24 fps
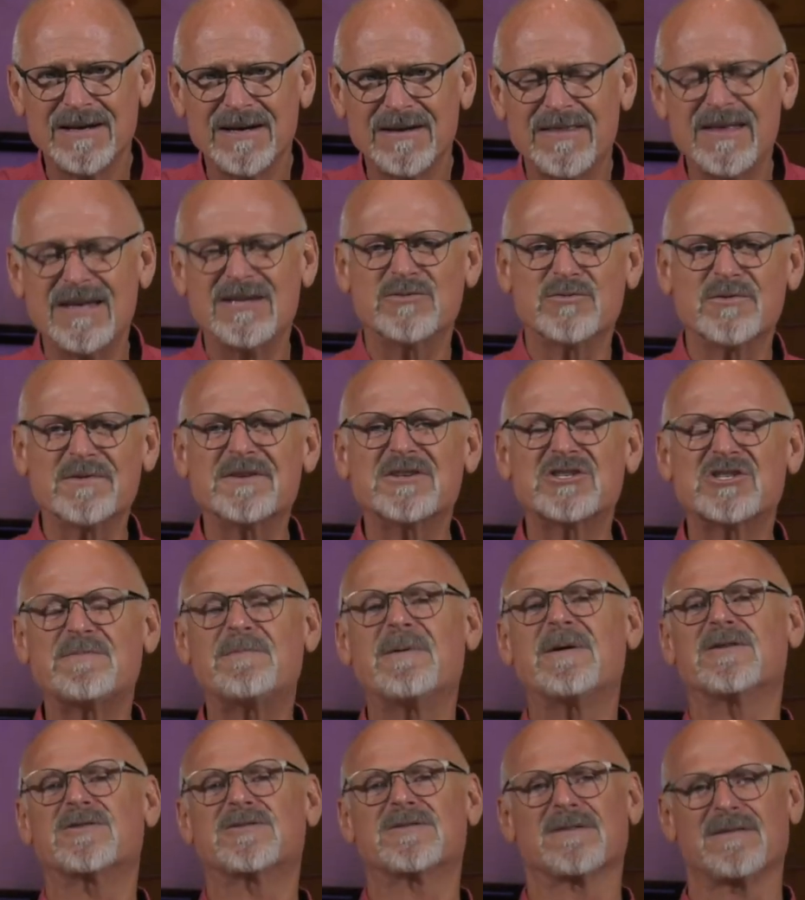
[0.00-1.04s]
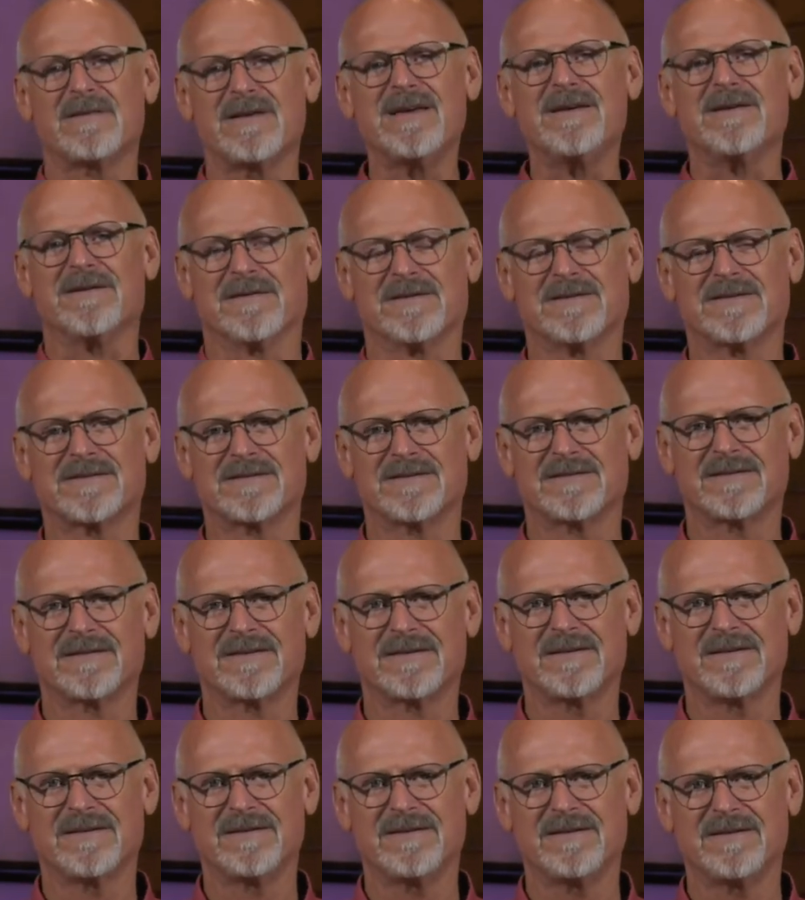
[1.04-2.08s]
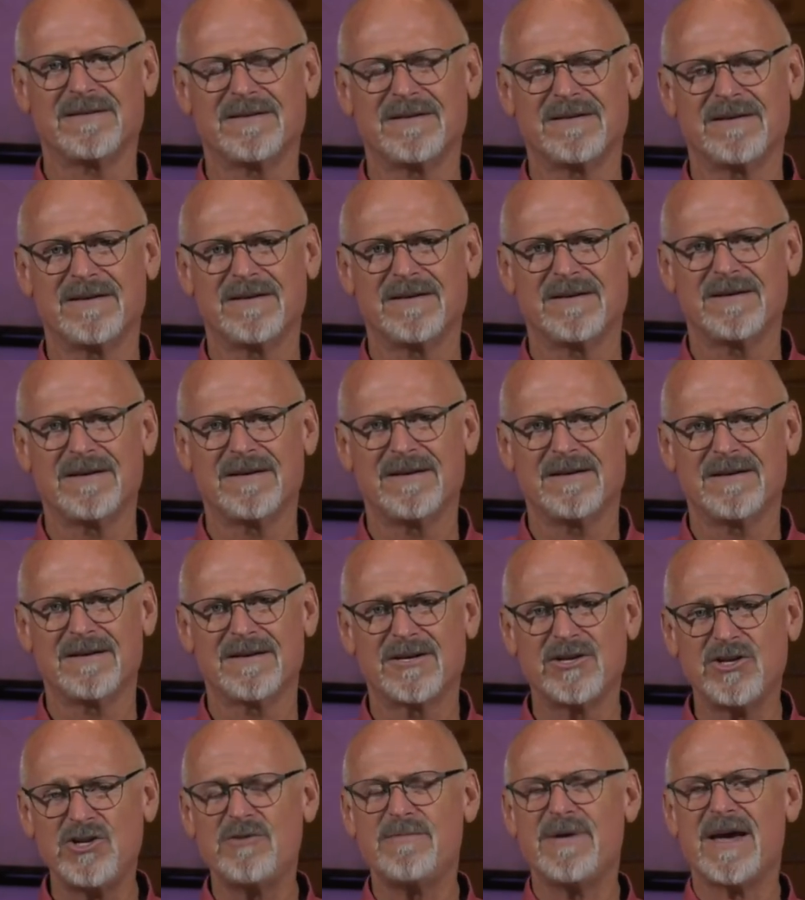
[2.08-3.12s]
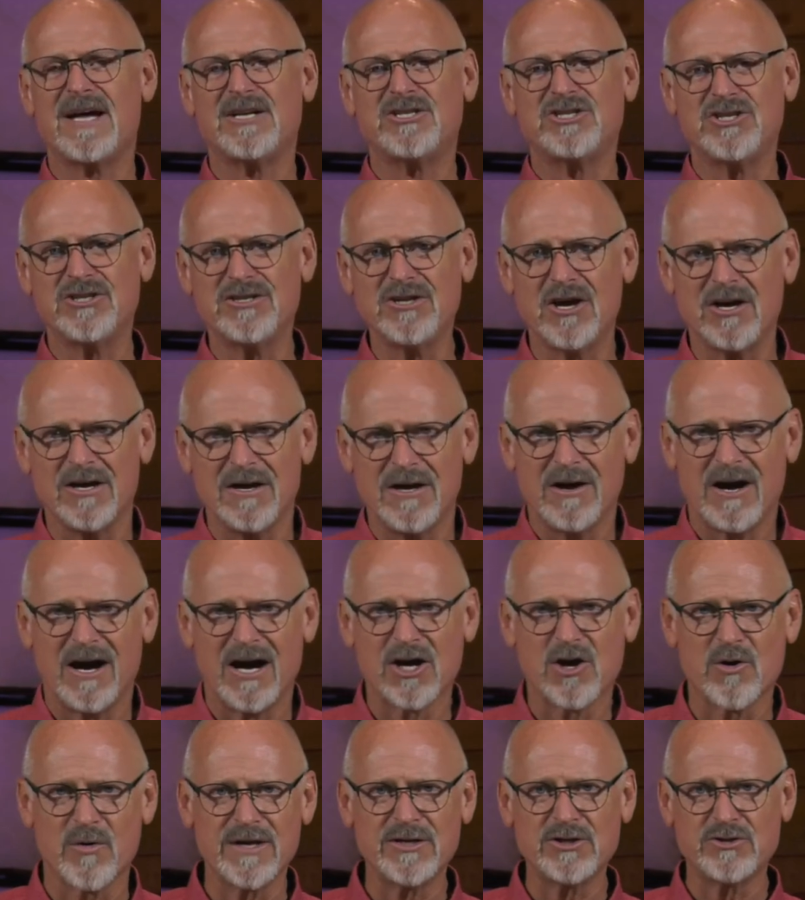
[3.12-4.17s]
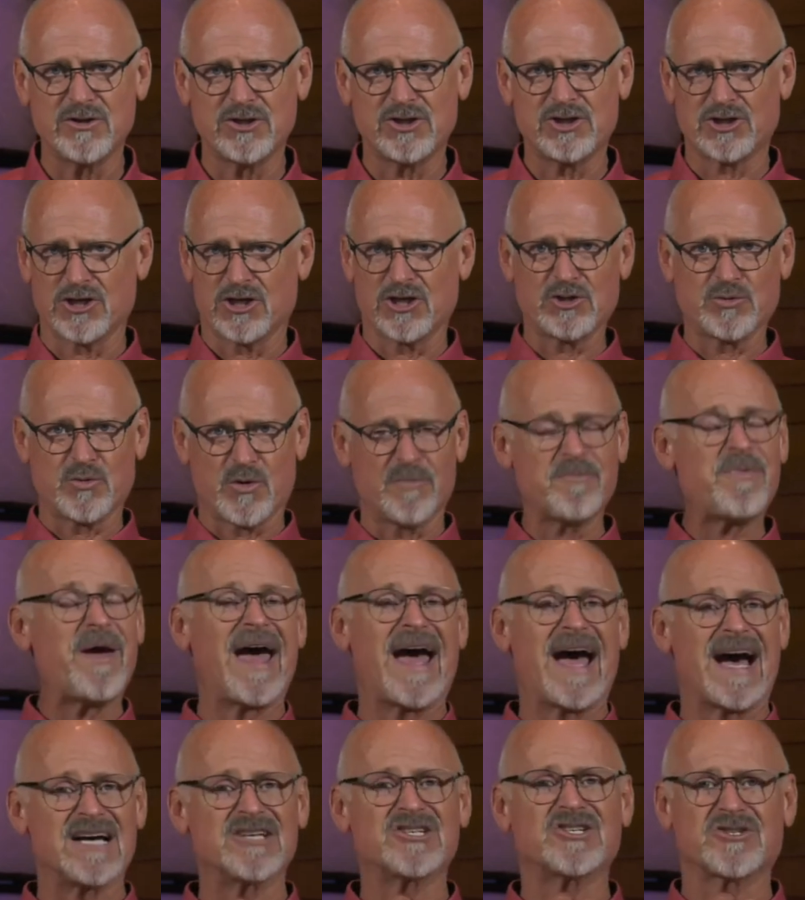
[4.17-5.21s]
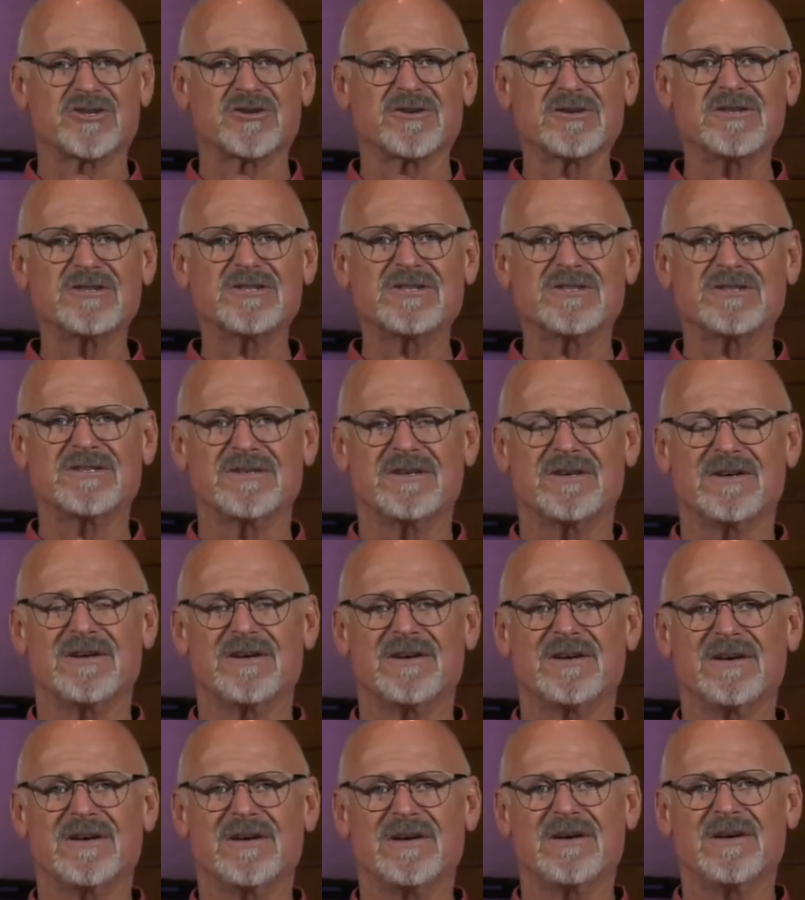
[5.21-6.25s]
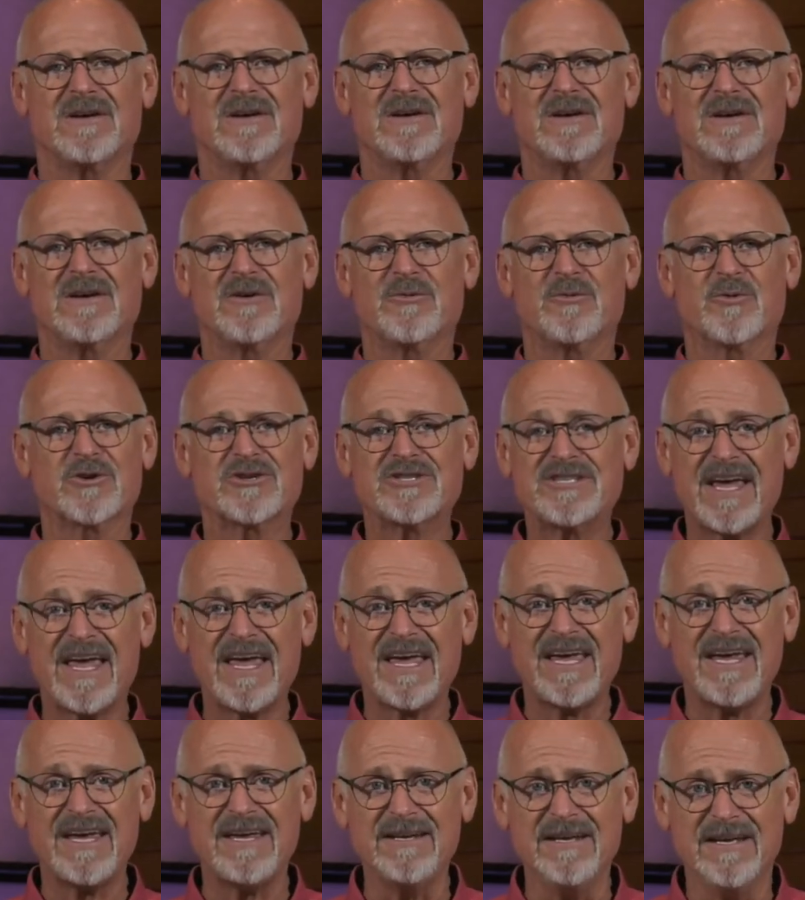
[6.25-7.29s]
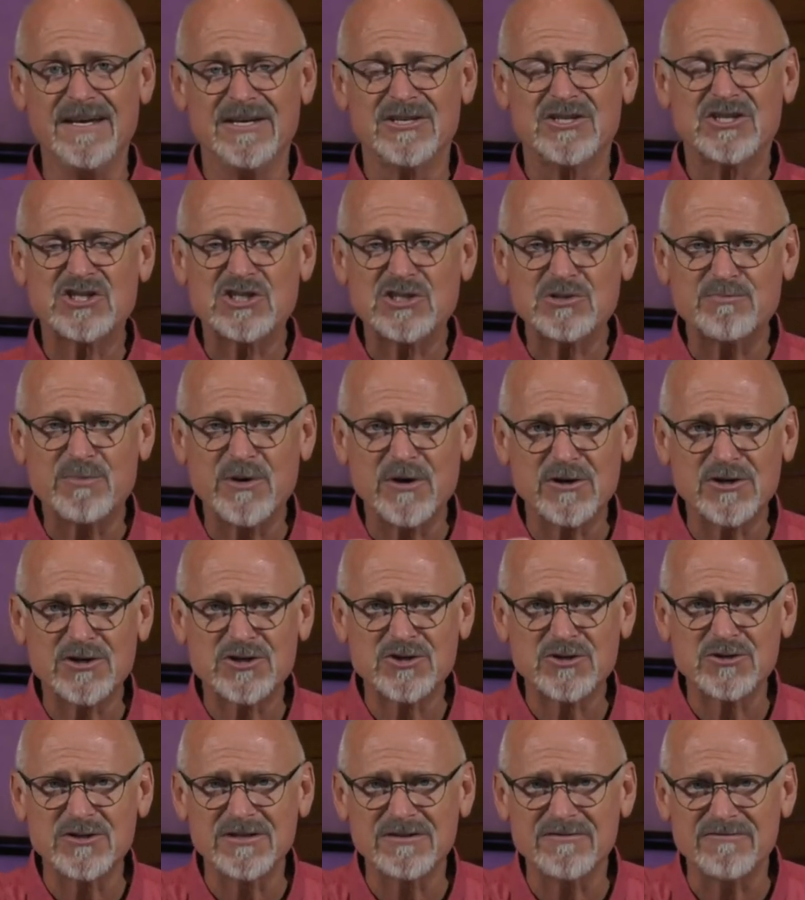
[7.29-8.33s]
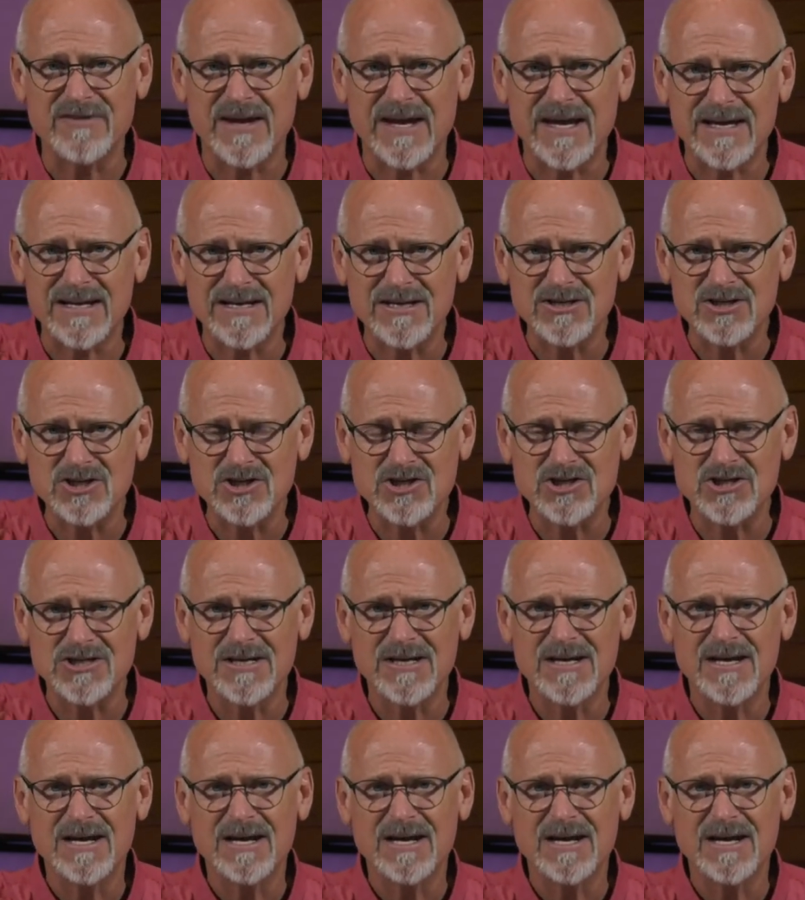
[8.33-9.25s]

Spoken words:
These were the spiritual leaders. Can you imagine going to a church where pastors were taking spiritual advantage